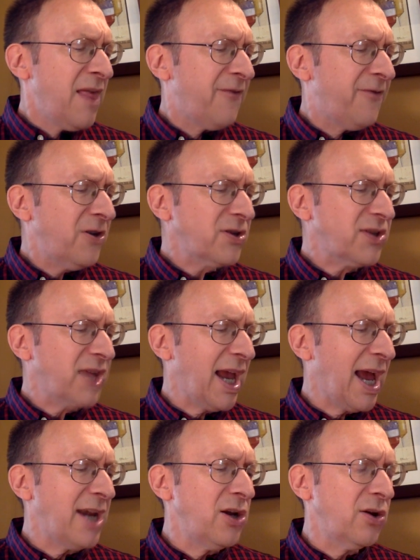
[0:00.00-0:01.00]
First thing
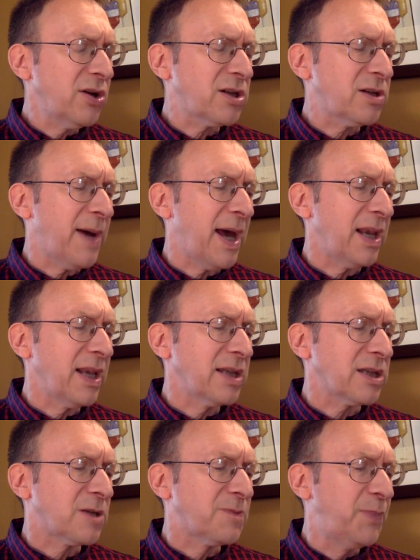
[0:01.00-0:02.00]
I noticed about
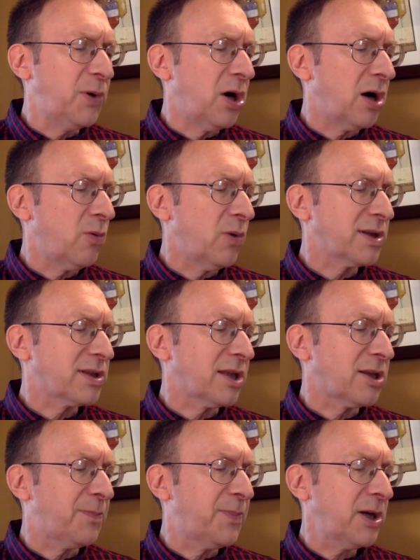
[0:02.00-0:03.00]
Lissa's book was
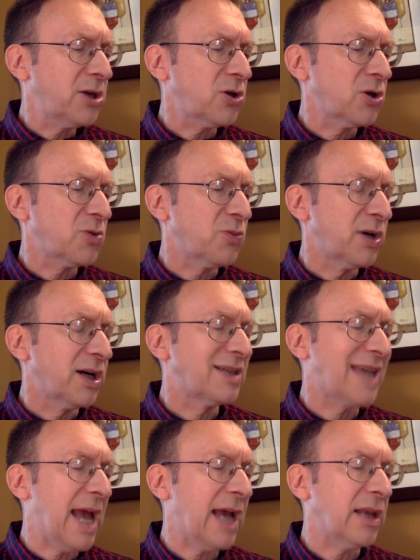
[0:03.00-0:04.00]
that the pictures were
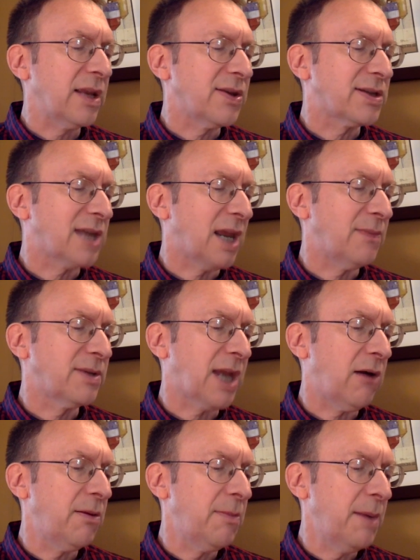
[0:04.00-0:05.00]
exactly the same as
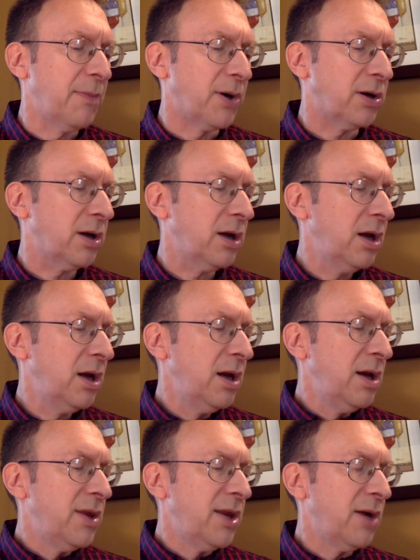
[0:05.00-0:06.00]
I remembered.
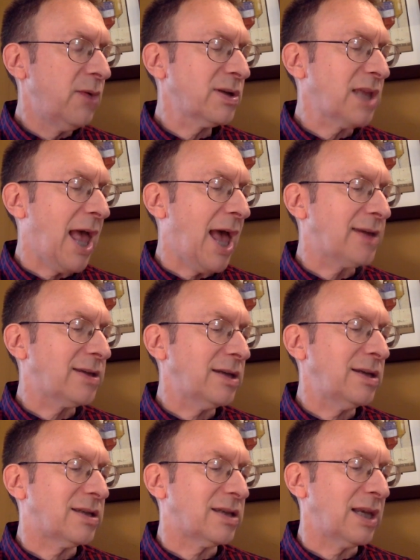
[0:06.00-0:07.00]
There was
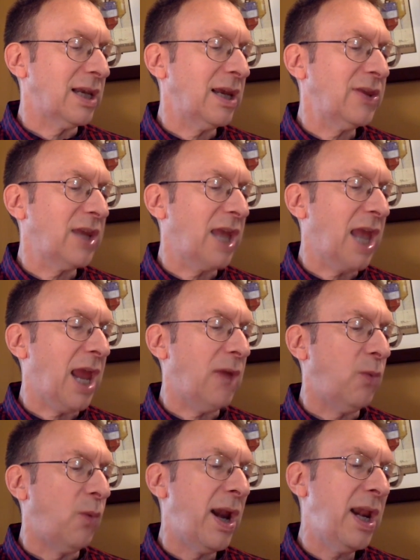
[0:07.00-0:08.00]
Lassie sitting at the gate
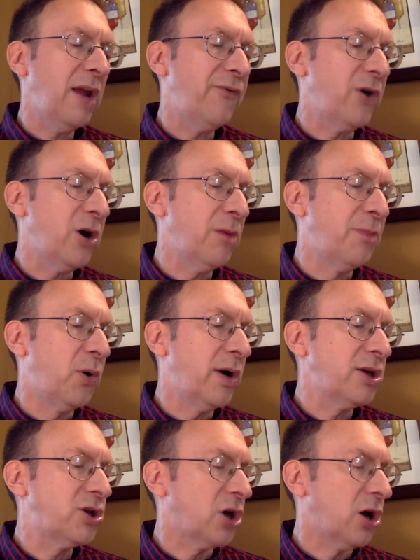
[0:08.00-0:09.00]
waiting for her
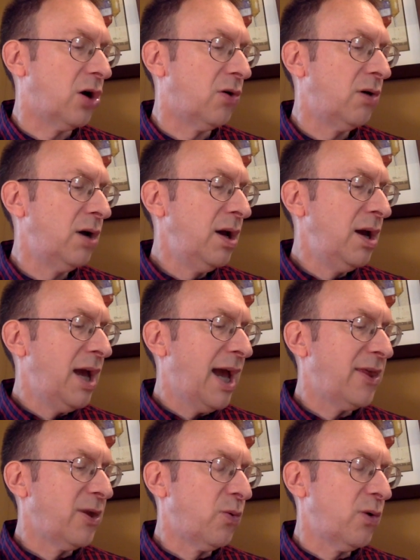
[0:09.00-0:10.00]
boy Joe,
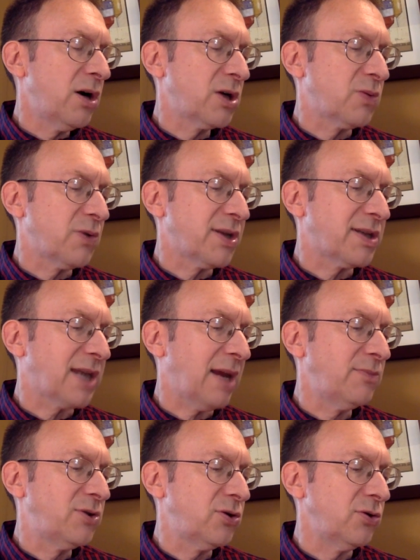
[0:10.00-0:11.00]
and the words were the
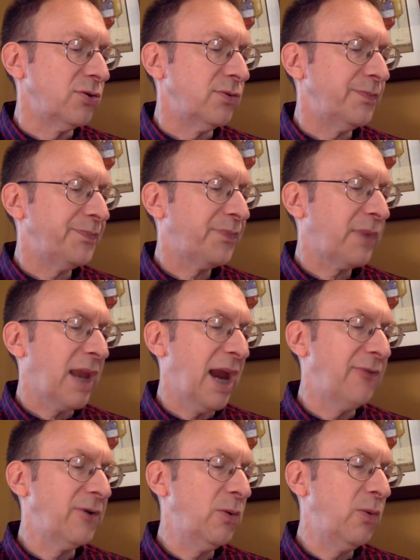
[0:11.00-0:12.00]
same too.
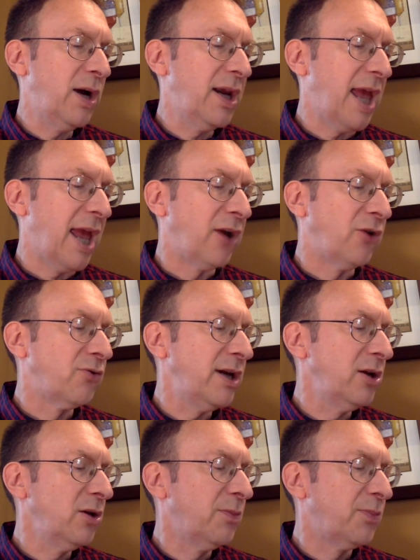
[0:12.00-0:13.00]
Everyone in
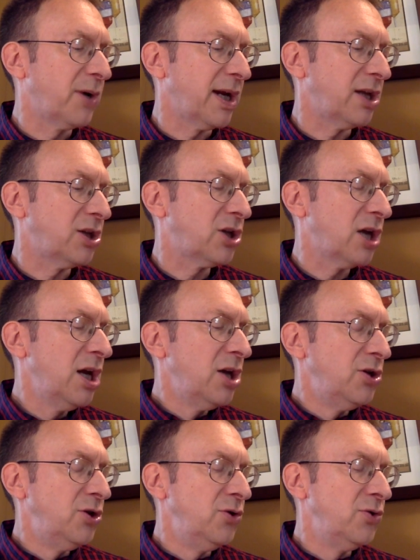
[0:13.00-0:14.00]
Greenhill Bridge
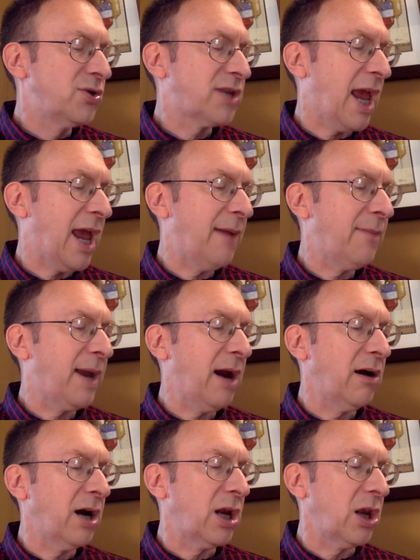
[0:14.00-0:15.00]
knew Sam
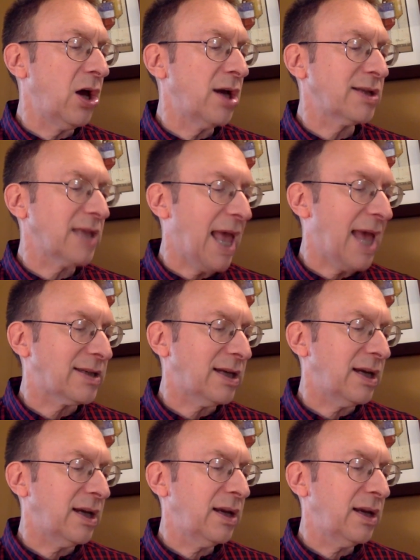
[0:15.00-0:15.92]
Caraclaw's Lassie.